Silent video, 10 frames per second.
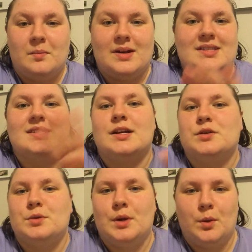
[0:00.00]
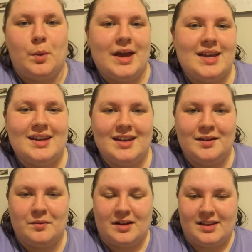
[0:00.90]
my sexual
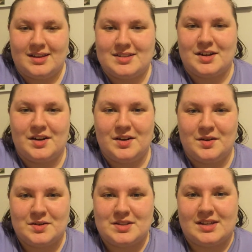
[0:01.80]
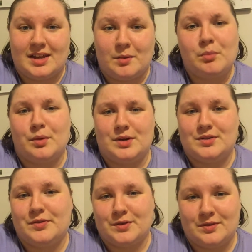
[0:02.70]
awakening, where I like started noticing like
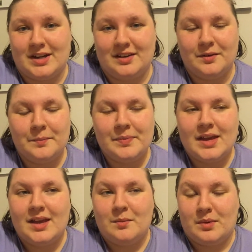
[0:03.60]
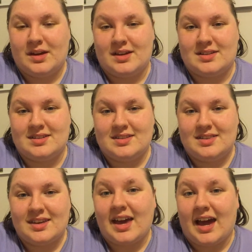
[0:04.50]
boys for real, because
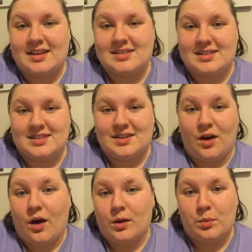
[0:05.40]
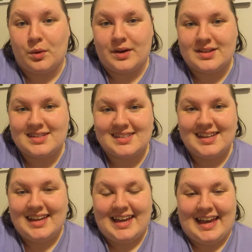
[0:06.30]
the cast is all boys
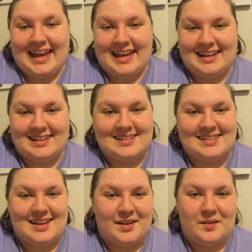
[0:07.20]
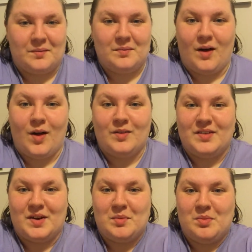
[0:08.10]
and they're all
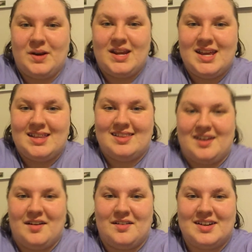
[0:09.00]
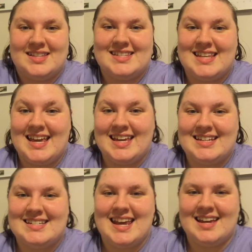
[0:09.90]
very pretty and they all can sing
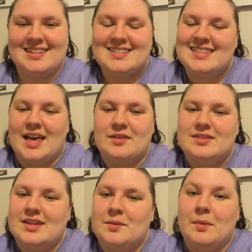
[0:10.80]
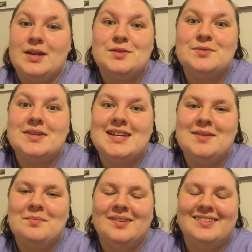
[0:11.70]
and dance, and that's like my
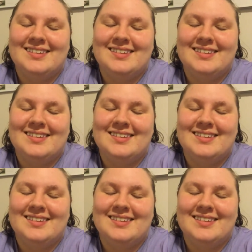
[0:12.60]
dream.